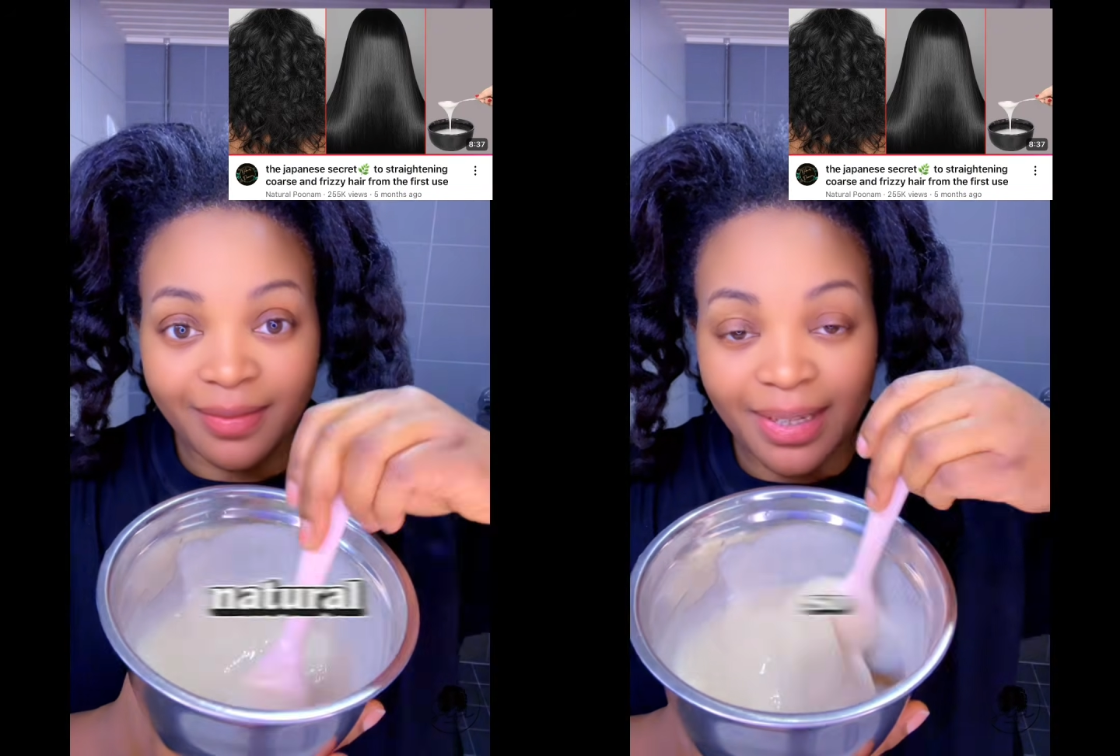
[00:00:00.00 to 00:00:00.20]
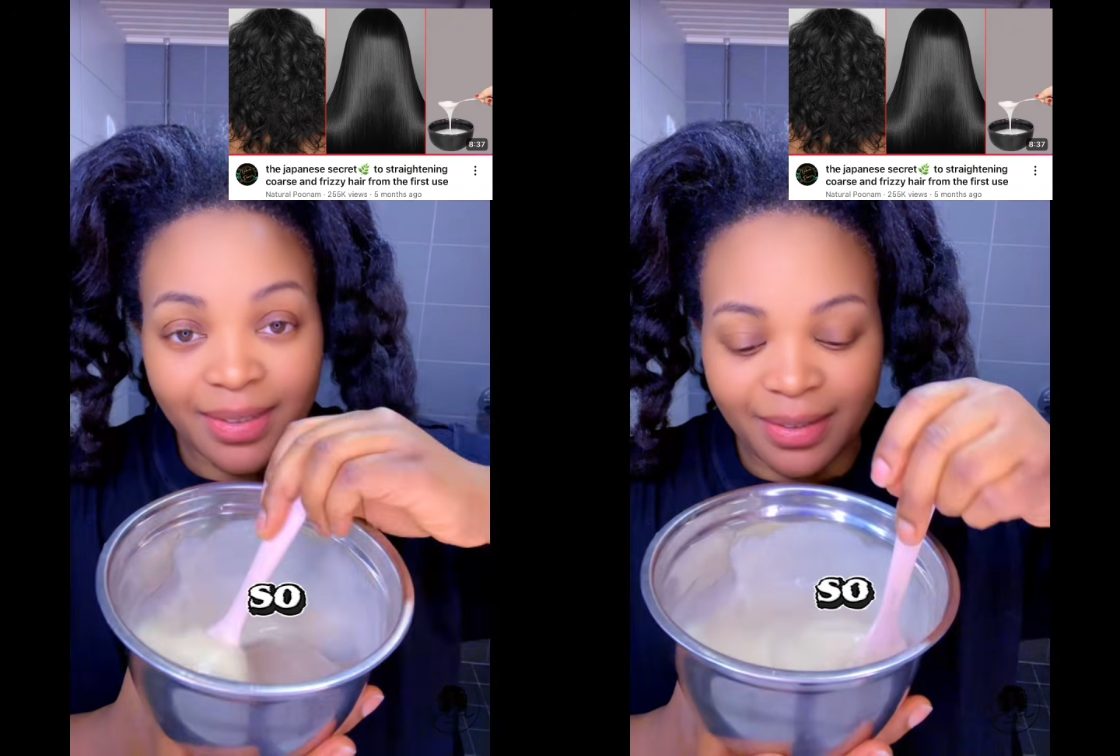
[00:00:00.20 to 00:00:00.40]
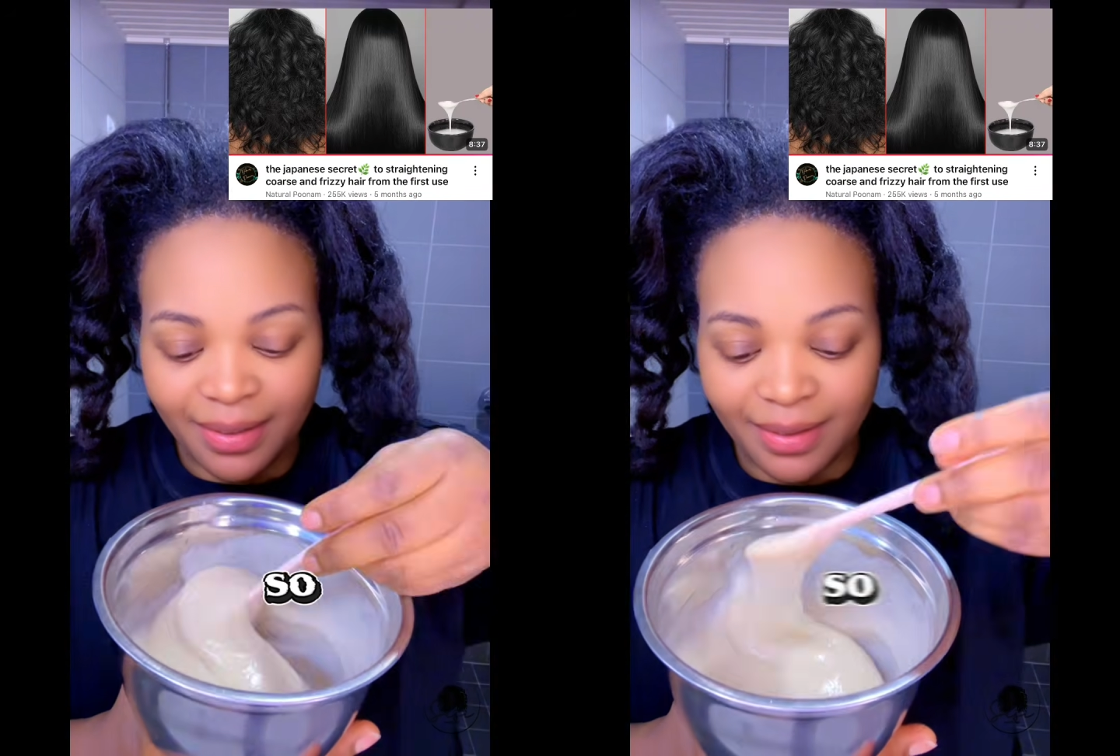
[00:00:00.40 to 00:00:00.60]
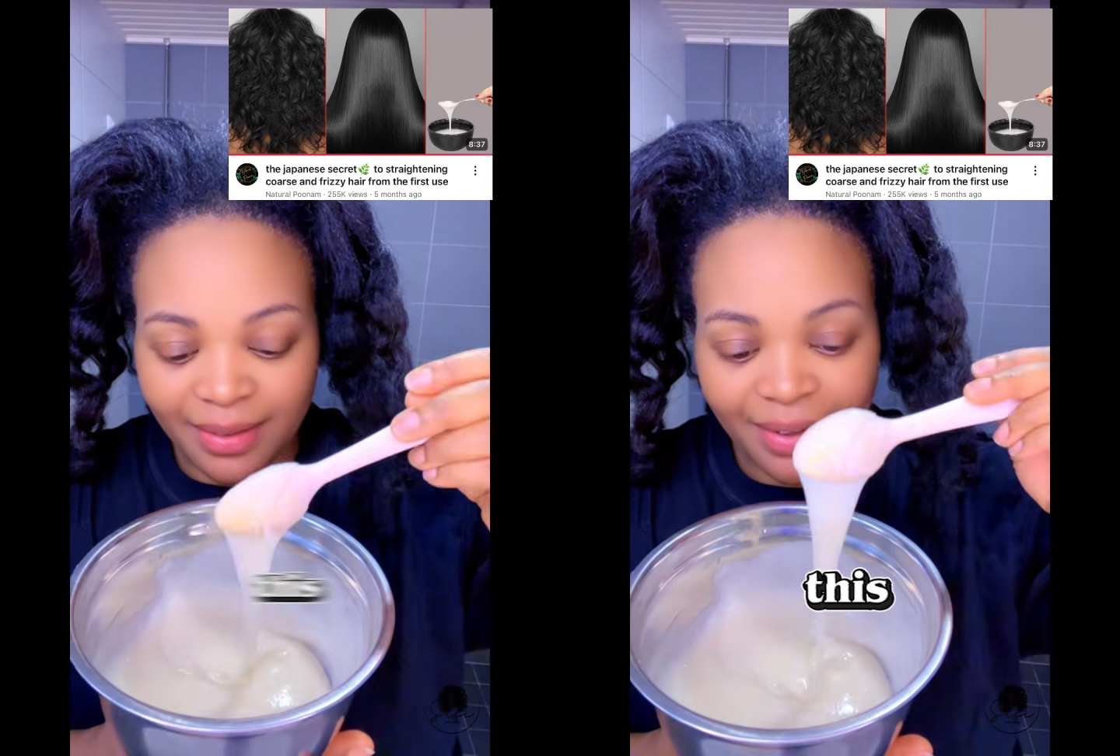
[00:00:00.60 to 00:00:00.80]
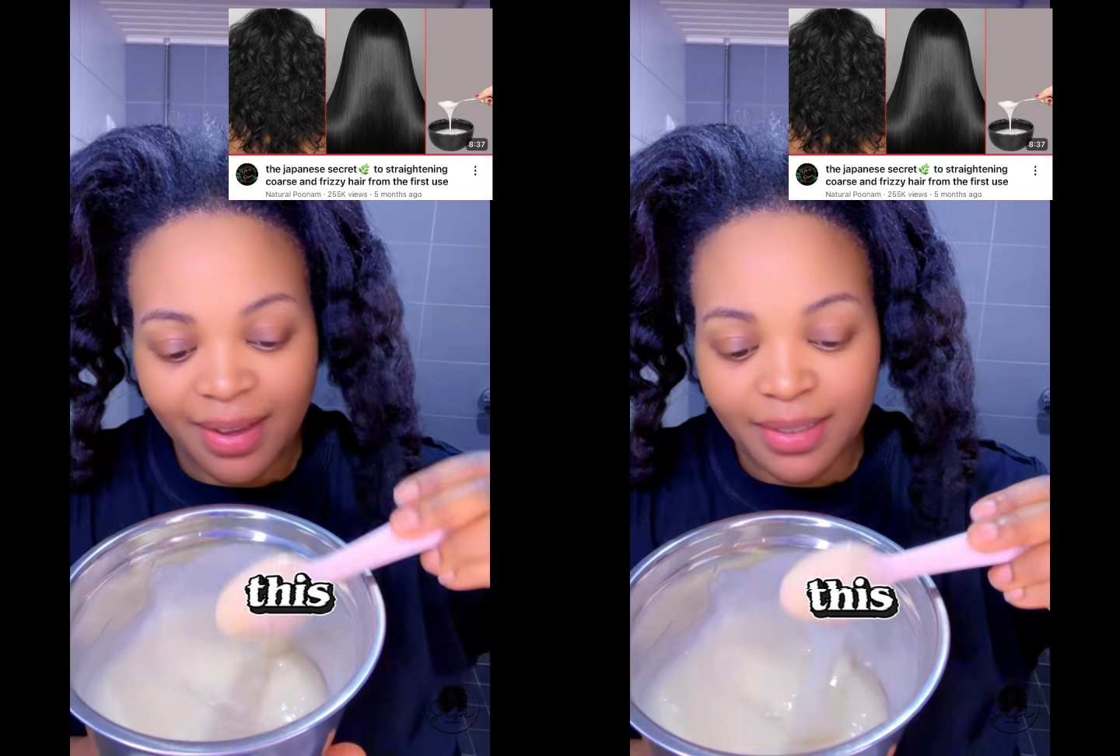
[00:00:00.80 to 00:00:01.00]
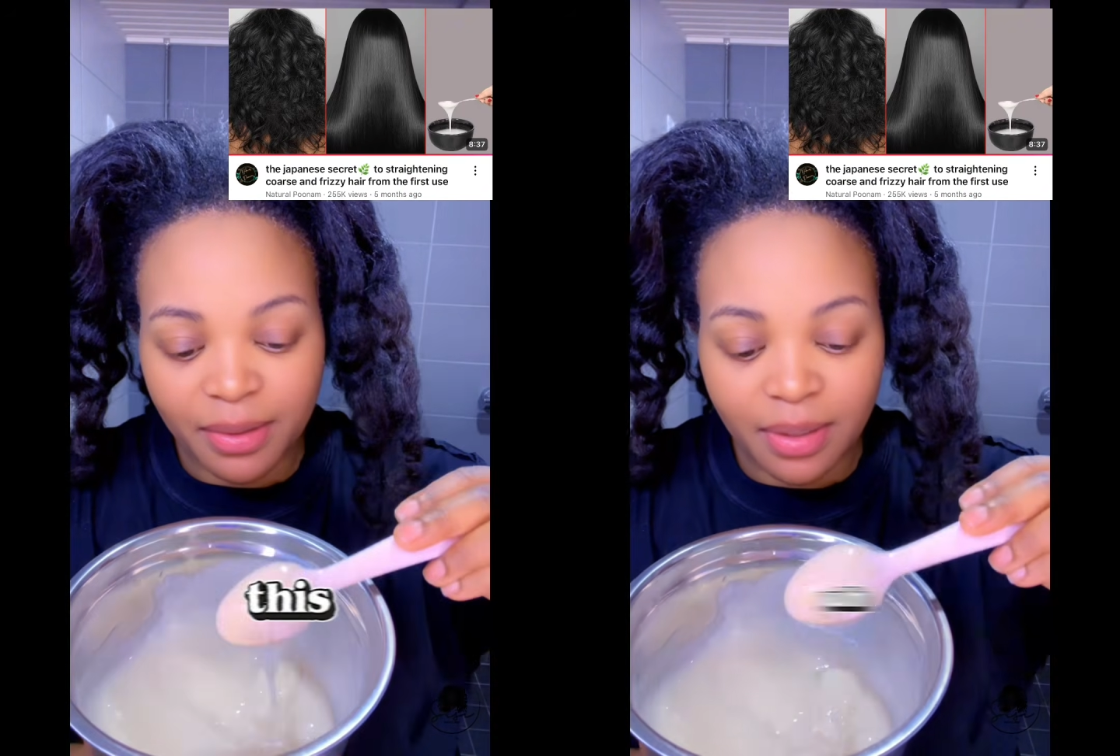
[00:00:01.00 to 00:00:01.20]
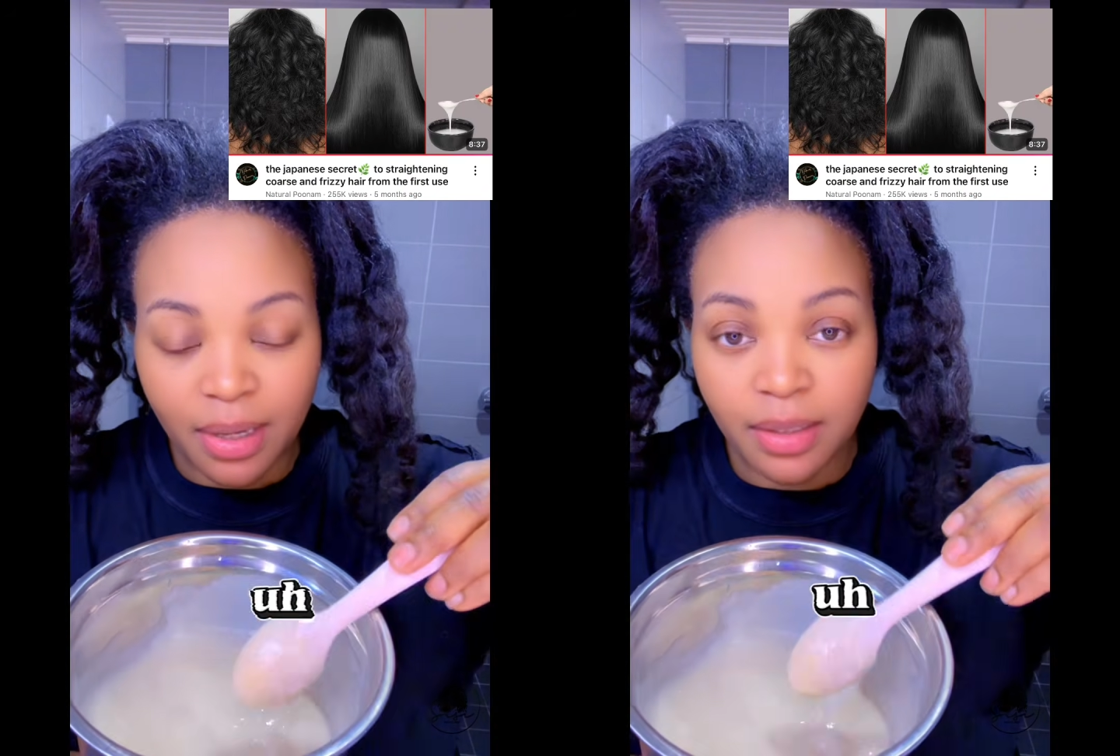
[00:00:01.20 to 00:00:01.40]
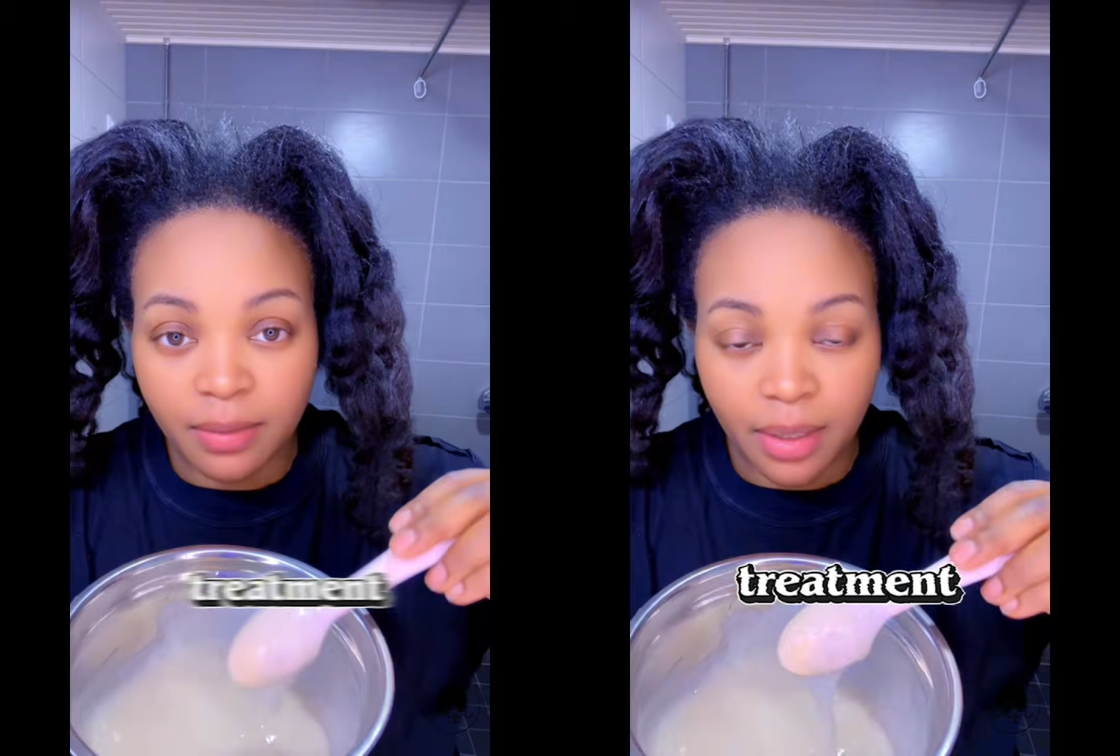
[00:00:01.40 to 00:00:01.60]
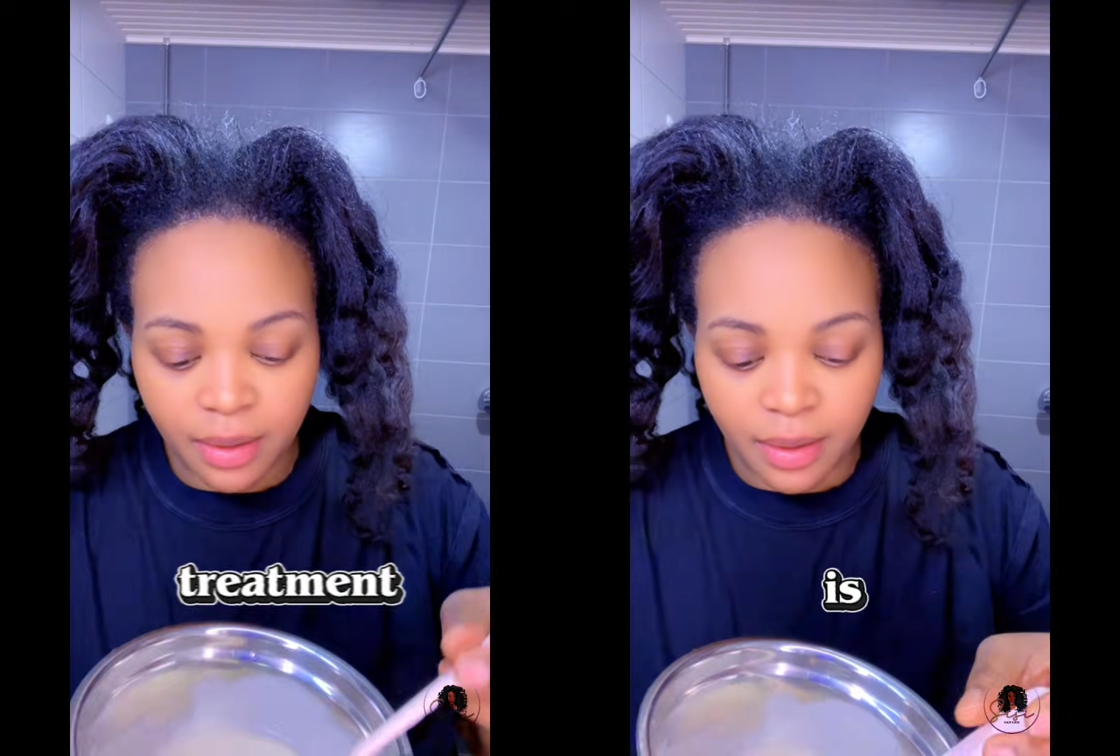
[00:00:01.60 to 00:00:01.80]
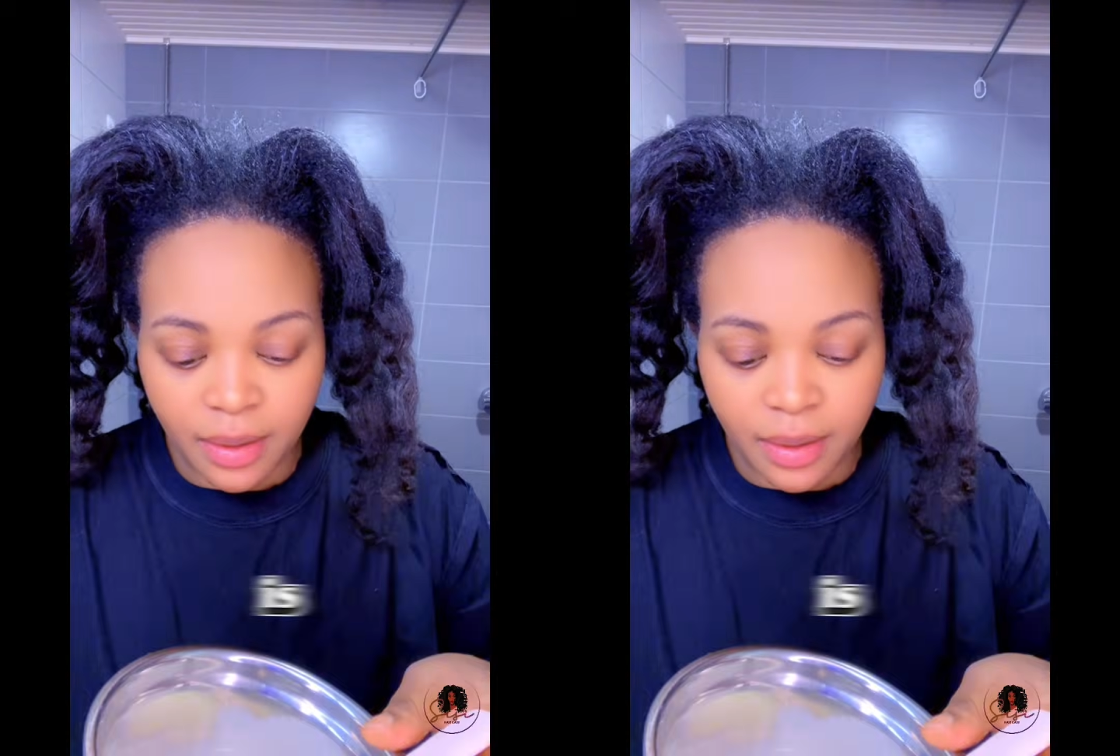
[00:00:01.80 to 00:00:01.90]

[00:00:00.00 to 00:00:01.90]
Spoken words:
So this treatment is